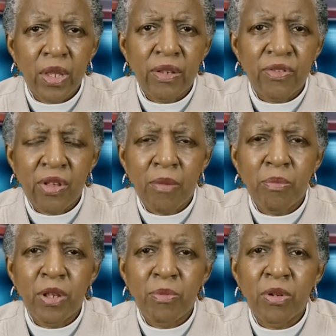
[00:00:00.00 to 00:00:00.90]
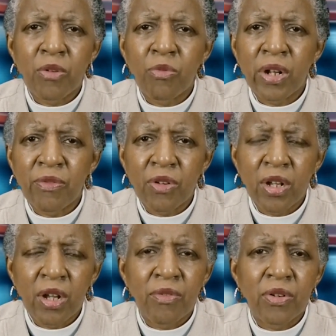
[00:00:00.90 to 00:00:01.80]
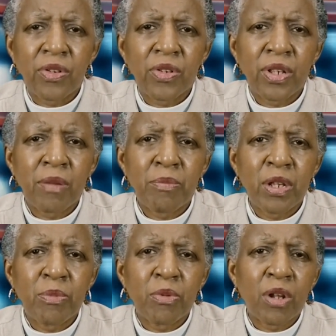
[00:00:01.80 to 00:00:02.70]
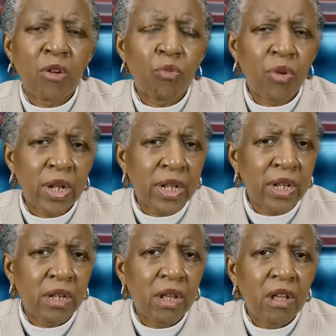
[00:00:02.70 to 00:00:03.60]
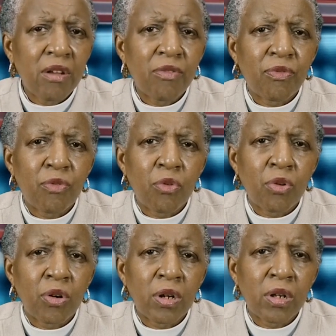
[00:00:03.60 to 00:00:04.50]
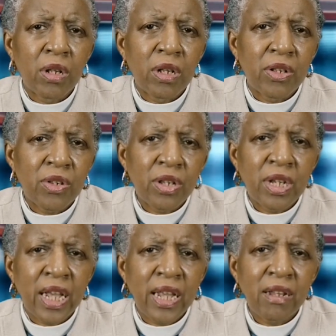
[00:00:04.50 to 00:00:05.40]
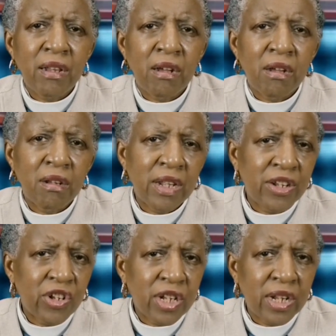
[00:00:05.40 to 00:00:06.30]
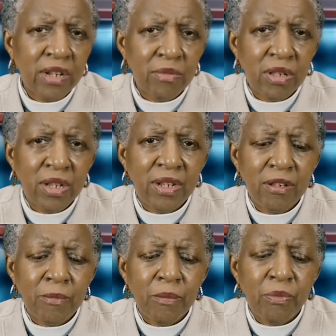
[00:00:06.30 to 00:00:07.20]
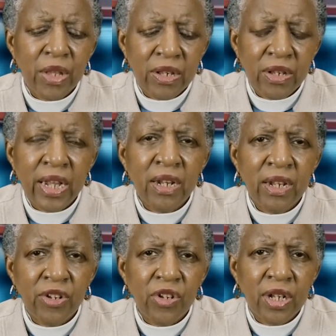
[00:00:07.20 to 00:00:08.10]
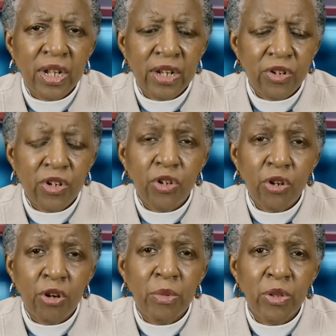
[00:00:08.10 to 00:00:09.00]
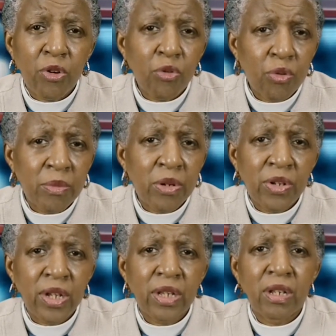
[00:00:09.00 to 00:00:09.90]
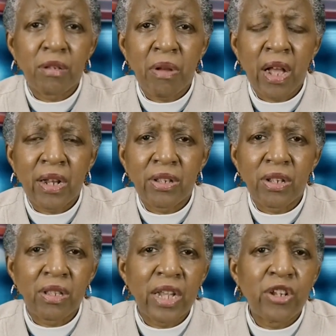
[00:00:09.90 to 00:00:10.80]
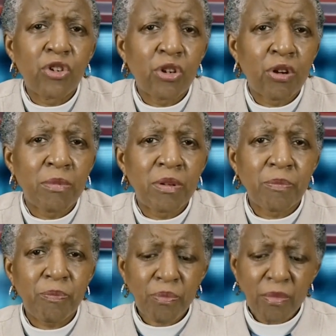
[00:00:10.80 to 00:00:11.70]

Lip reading: Some people are running for governor. Some people are running for state legislative seats. State legislators determine your criminal justice policy. They determine